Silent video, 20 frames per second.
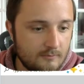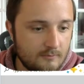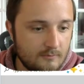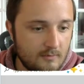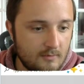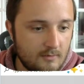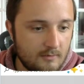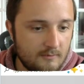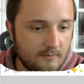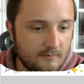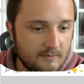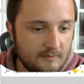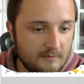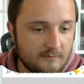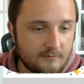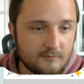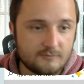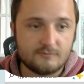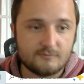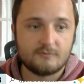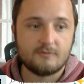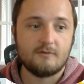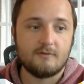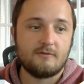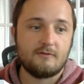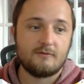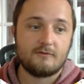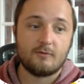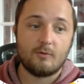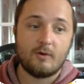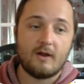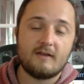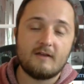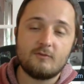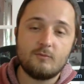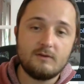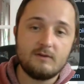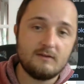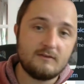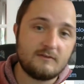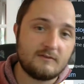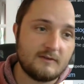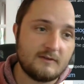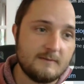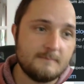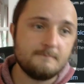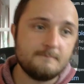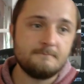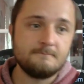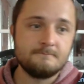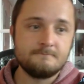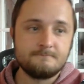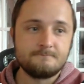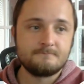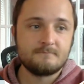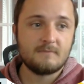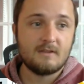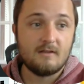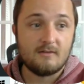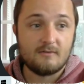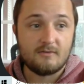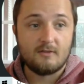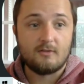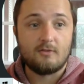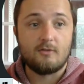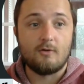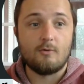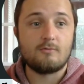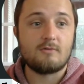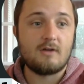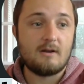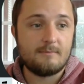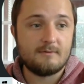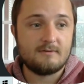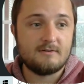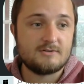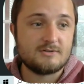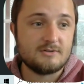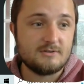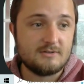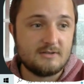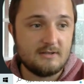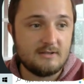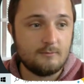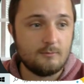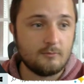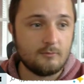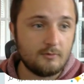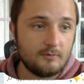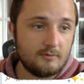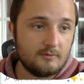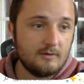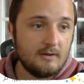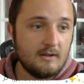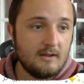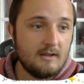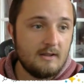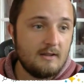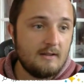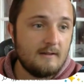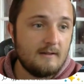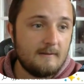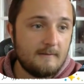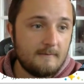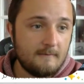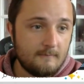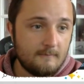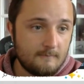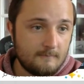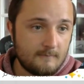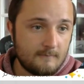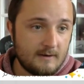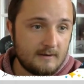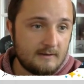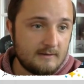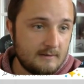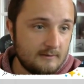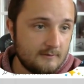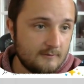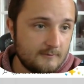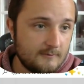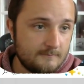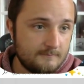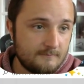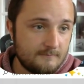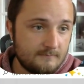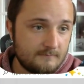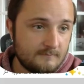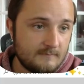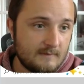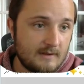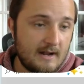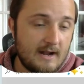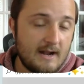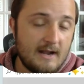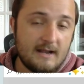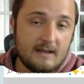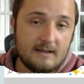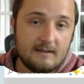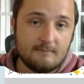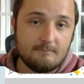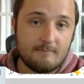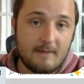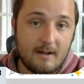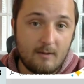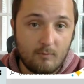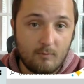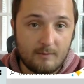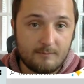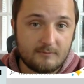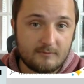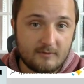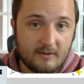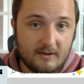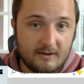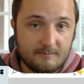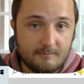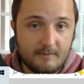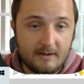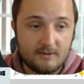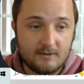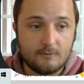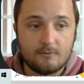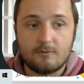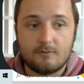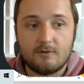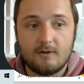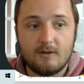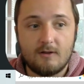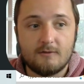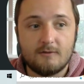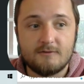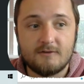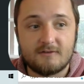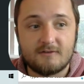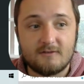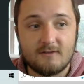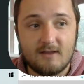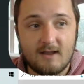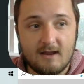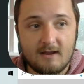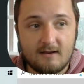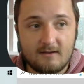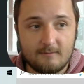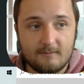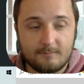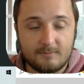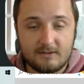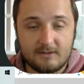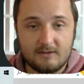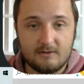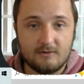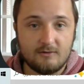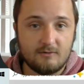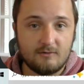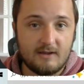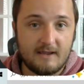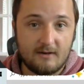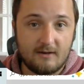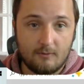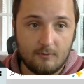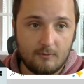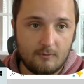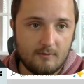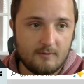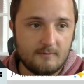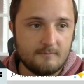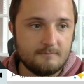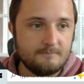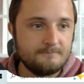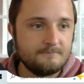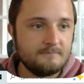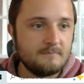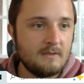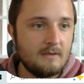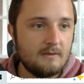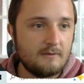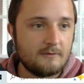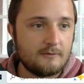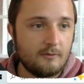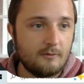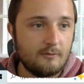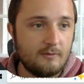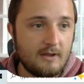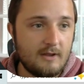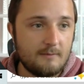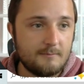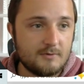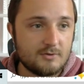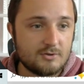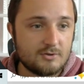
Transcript: all of these search results. So as we can see, the low competition keyword right here, my website, my URL does not appear at all. So now I'm going